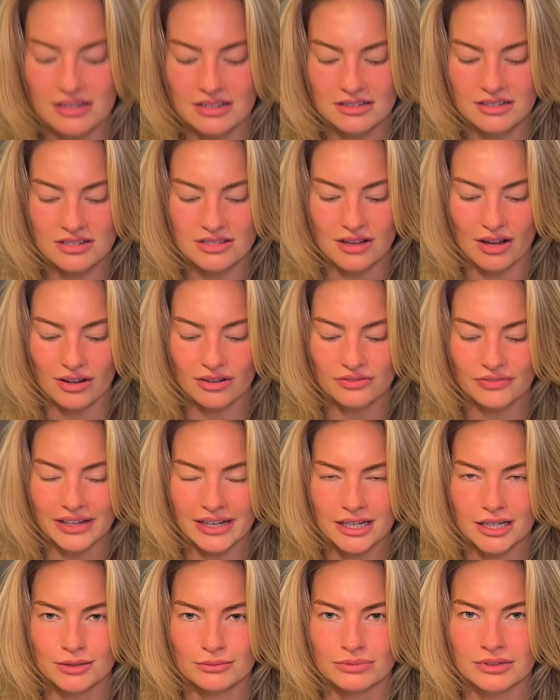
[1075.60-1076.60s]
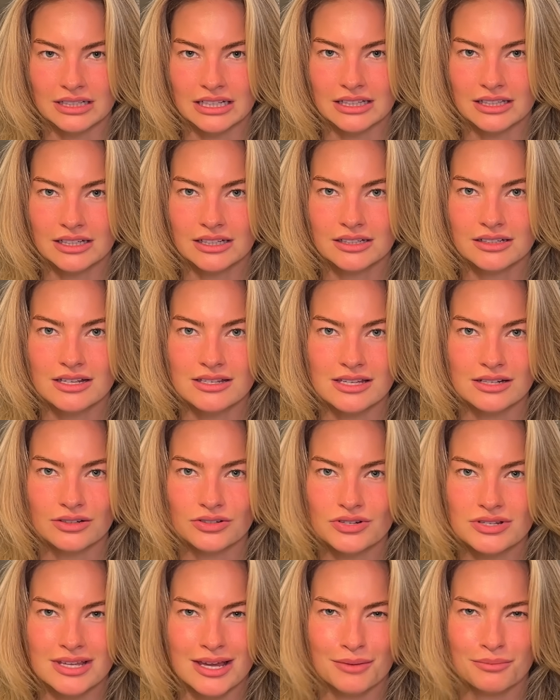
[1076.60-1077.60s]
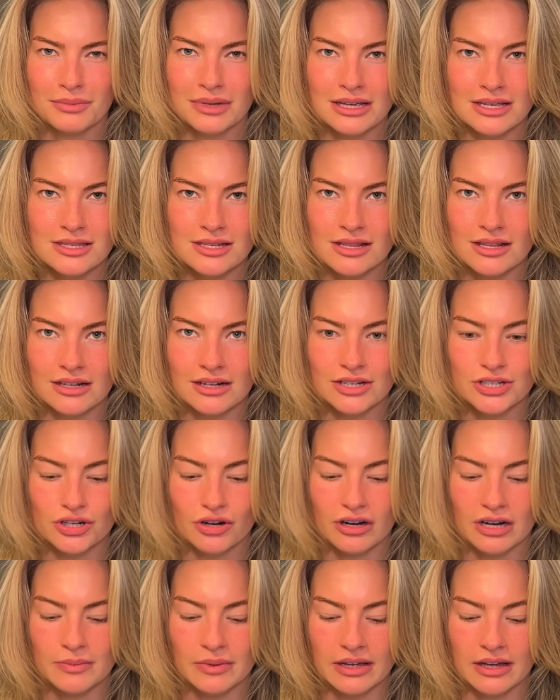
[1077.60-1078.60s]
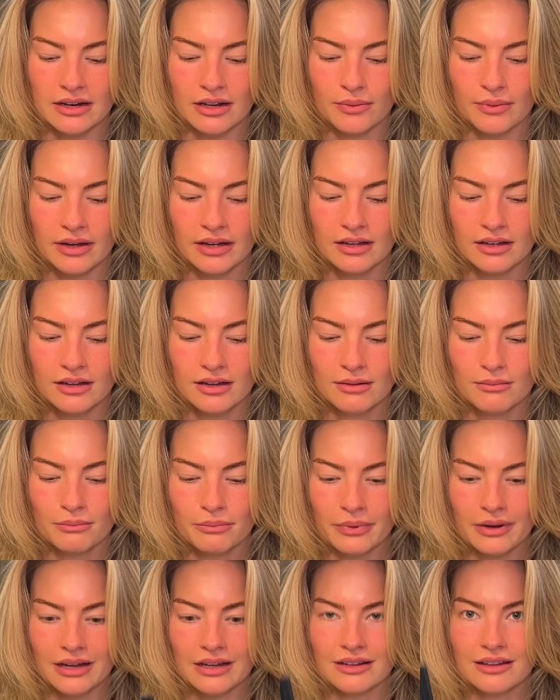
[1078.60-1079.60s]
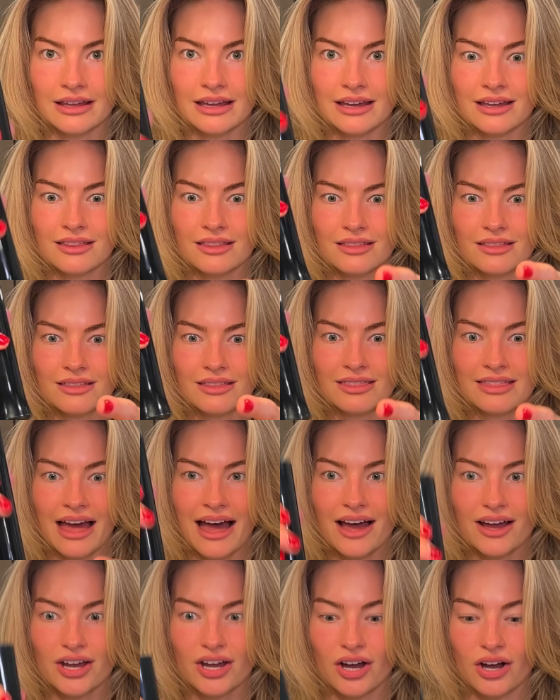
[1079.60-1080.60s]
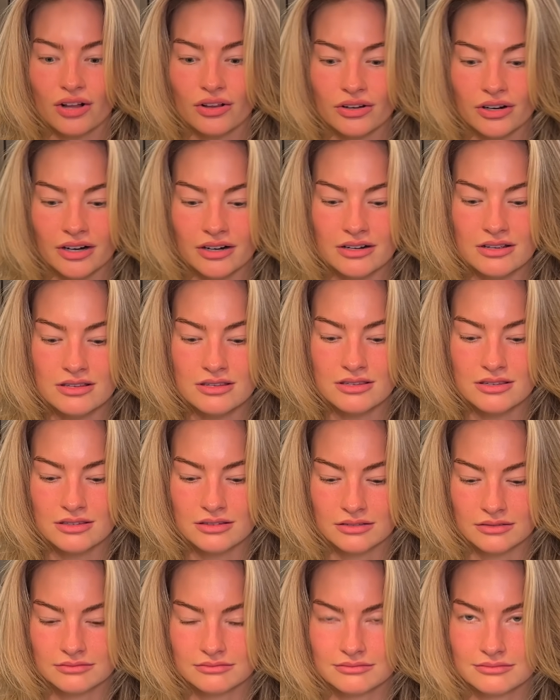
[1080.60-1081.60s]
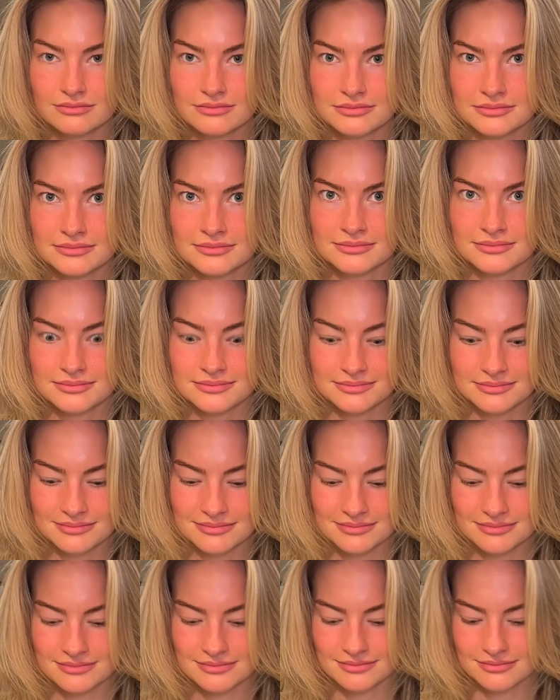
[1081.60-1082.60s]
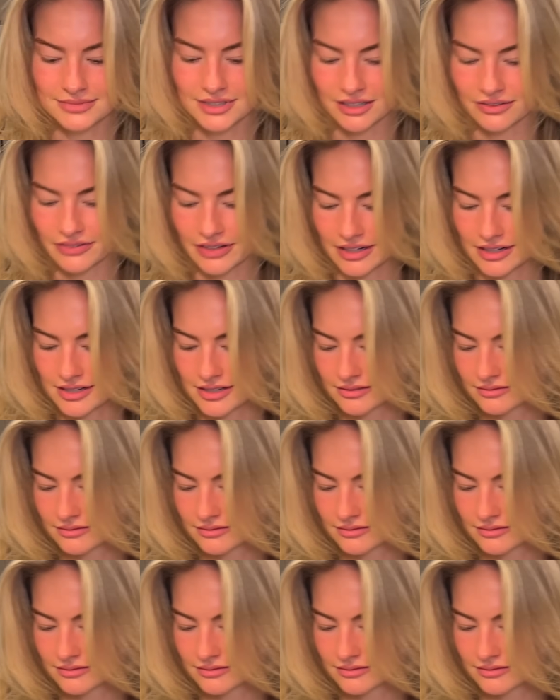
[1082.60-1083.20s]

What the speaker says: dissolve like completely because it'll just get mixed in the Ninja Creamy anyway. But like that color is perfect.